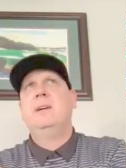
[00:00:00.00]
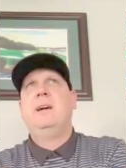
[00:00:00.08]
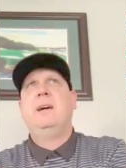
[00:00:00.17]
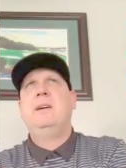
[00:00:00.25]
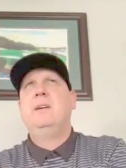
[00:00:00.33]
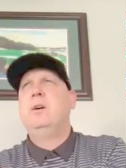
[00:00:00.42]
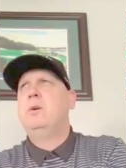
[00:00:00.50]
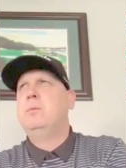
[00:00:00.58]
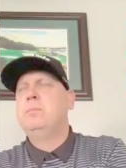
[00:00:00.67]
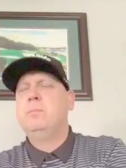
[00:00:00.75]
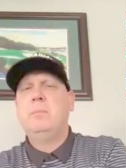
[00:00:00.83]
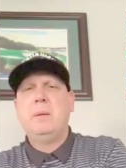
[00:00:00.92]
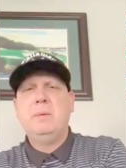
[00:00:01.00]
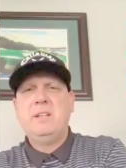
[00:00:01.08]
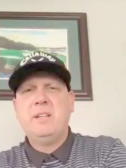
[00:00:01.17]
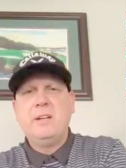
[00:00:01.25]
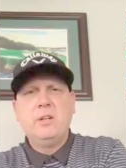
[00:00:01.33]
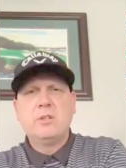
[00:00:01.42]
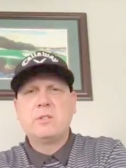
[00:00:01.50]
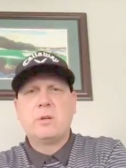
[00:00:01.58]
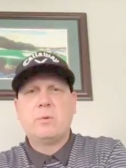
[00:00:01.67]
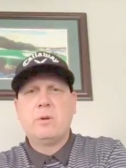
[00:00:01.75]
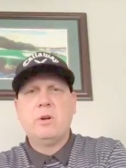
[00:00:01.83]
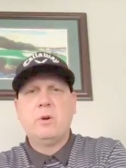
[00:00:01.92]
I don't know, maybe 10 years in
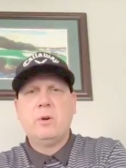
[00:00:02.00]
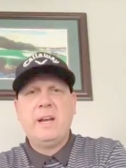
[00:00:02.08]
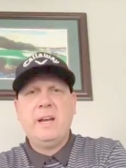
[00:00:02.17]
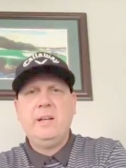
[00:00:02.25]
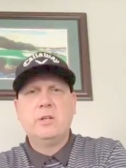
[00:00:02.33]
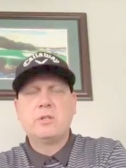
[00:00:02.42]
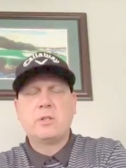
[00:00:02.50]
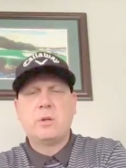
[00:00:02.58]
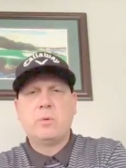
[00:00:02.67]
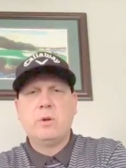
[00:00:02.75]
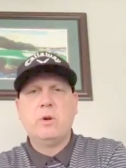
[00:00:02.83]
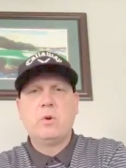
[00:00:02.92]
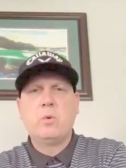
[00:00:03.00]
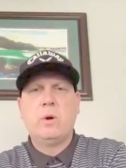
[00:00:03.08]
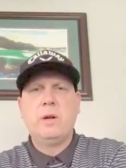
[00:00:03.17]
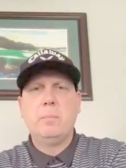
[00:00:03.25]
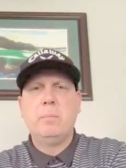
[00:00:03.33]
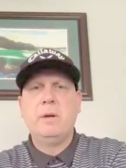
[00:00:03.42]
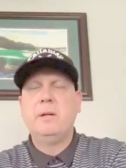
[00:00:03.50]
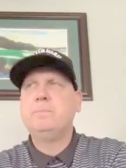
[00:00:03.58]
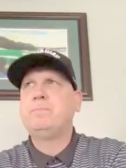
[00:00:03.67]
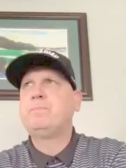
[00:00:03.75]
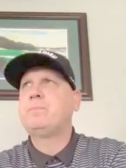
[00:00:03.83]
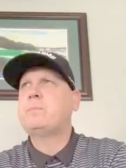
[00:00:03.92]
a row, 8 years in a row, quite a bit.
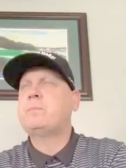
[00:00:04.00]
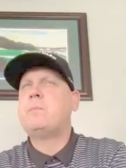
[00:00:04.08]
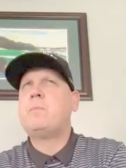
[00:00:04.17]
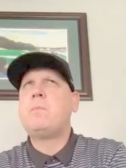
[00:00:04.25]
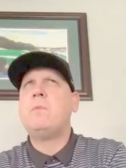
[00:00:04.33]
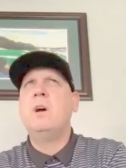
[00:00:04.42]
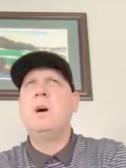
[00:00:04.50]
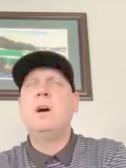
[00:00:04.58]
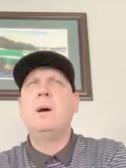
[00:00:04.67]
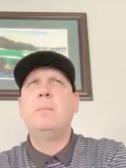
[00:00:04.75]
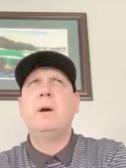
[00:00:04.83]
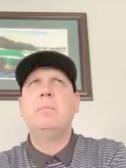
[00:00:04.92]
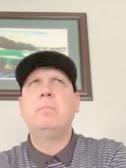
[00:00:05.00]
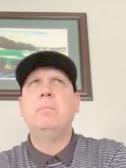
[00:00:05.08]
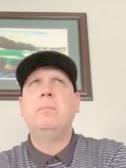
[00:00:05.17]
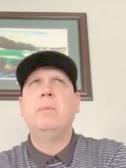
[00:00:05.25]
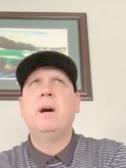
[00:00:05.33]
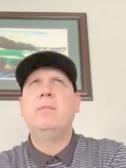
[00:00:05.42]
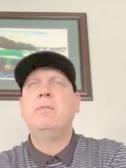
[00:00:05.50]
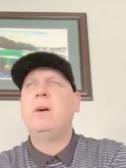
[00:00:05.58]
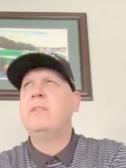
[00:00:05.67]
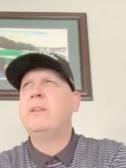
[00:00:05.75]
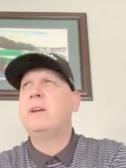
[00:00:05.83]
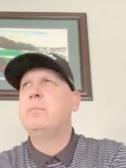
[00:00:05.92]
I
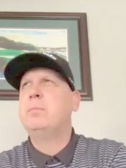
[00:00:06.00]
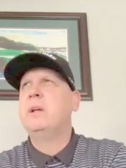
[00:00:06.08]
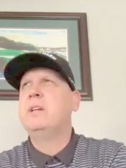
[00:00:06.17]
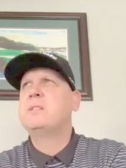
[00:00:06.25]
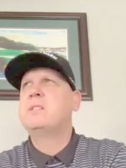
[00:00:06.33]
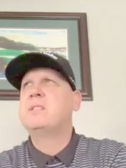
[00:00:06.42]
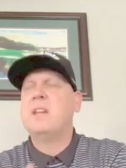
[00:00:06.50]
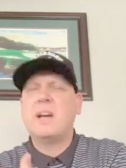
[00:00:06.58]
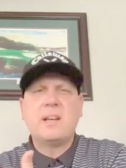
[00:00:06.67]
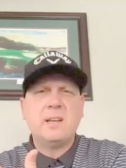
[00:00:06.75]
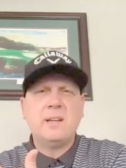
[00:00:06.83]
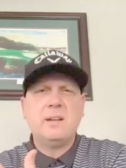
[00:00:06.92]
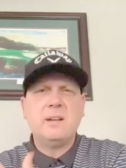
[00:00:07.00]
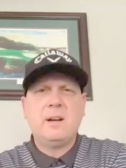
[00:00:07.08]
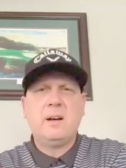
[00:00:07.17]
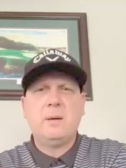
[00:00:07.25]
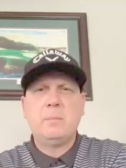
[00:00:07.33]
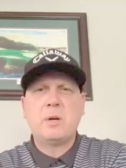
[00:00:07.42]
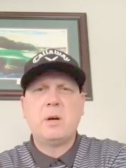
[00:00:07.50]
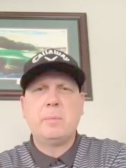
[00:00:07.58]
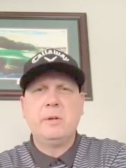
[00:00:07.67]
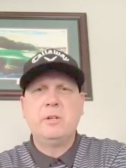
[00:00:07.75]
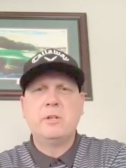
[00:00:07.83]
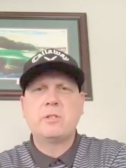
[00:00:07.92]
think I placed second a
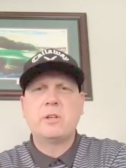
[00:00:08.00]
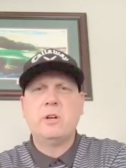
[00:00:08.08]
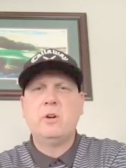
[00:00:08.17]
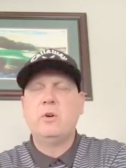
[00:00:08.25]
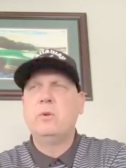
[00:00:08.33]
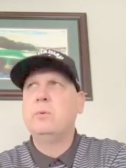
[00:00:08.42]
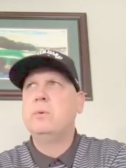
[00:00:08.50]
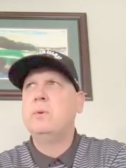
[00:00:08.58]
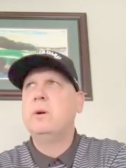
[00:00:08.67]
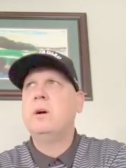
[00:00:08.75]
couple years ago.